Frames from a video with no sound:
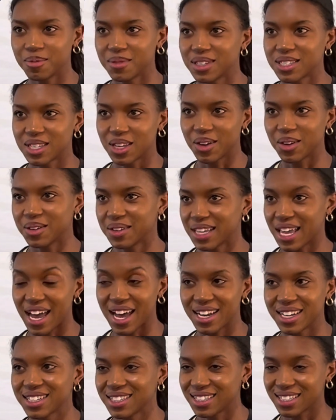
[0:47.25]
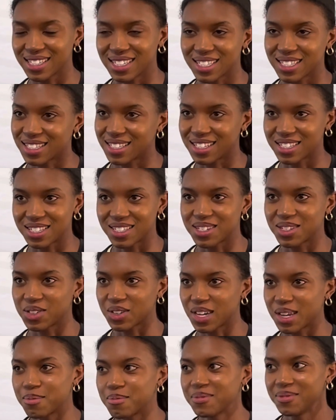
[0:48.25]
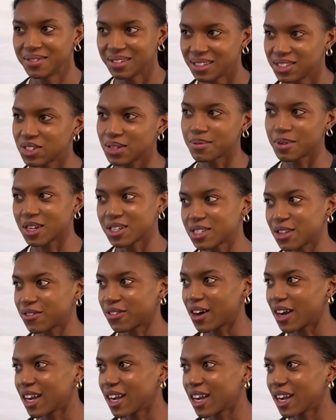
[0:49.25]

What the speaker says: This is a dream year so far.